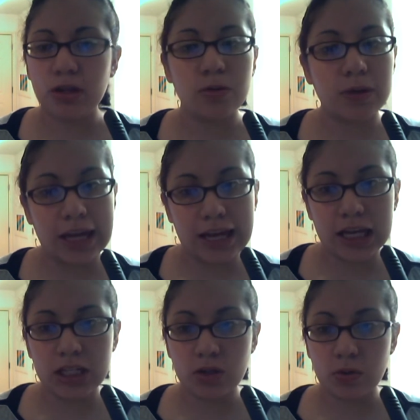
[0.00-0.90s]
You
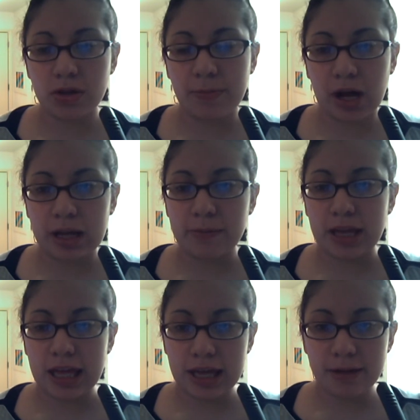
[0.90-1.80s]
can do the bottom
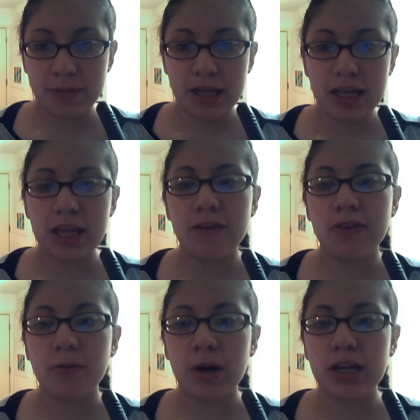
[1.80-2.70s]
hem
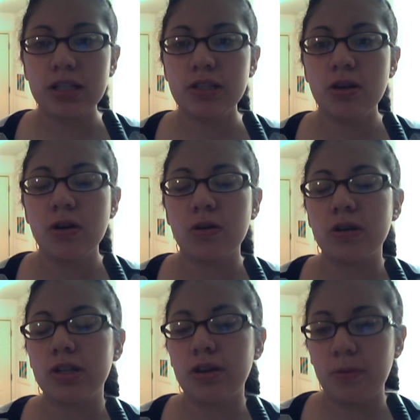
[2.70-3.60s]
if you want,
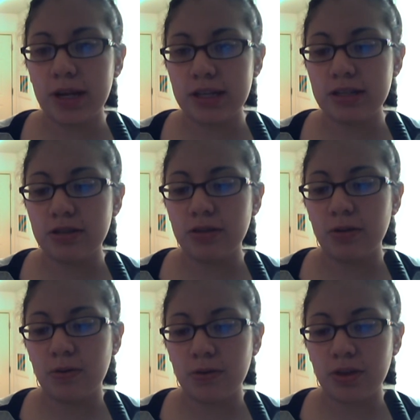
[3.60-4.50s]
or you can wait until the
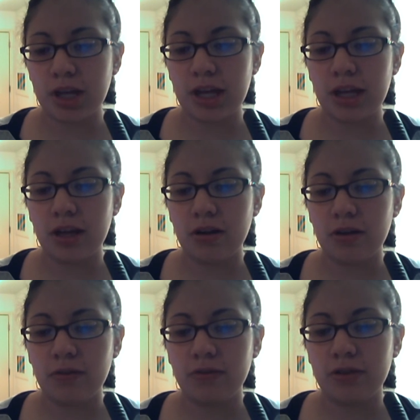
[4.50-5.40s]
whole thing,
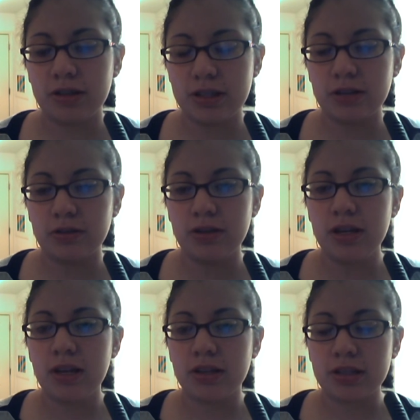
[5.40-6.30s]
till
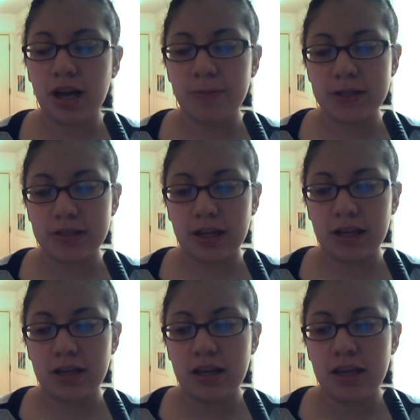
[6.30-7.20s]
the top is
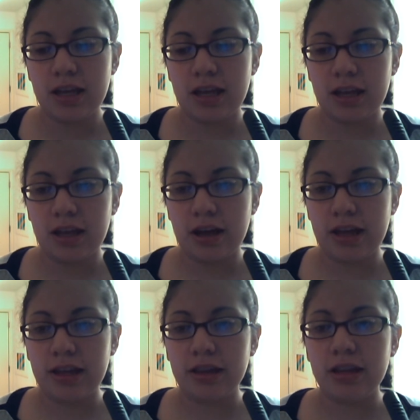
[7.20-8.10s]
done,
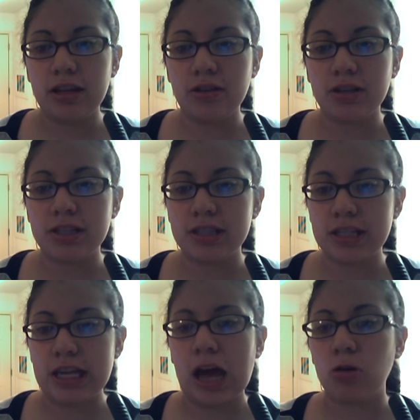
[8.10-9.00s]
and then you can
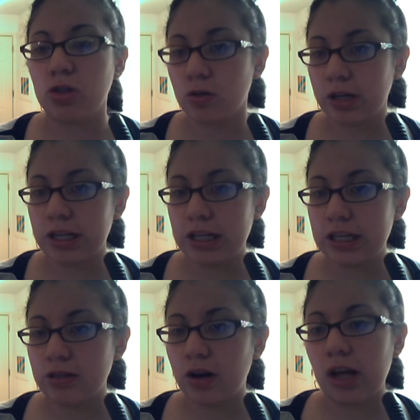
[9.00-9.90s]
see how short it
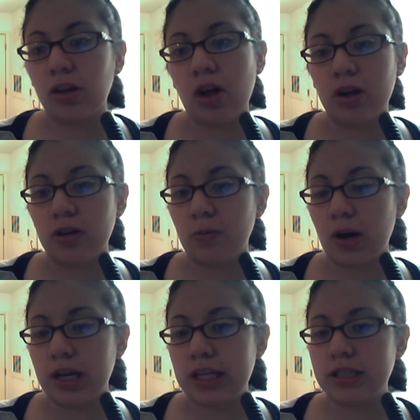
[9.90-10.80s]
is or how long you
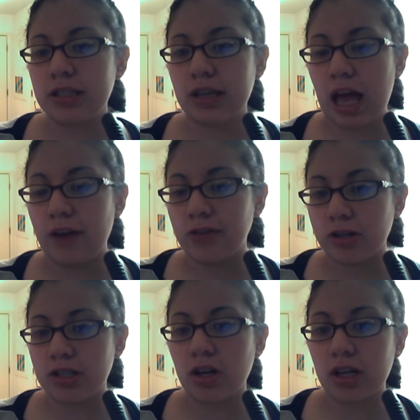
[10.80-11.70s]
want it
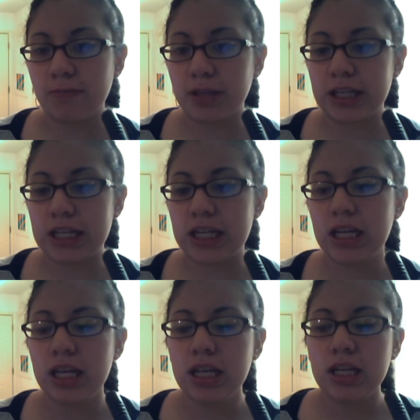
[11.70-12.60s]
after it's completed.
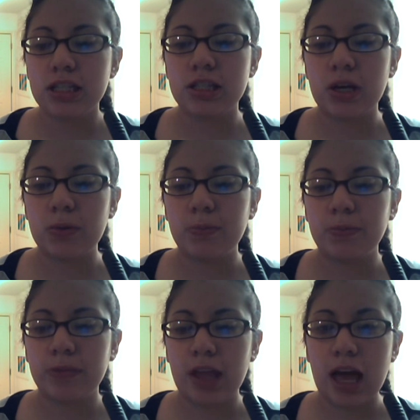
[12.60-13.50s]
So
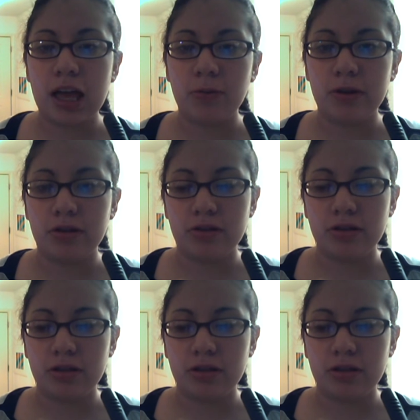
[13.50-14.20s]
I would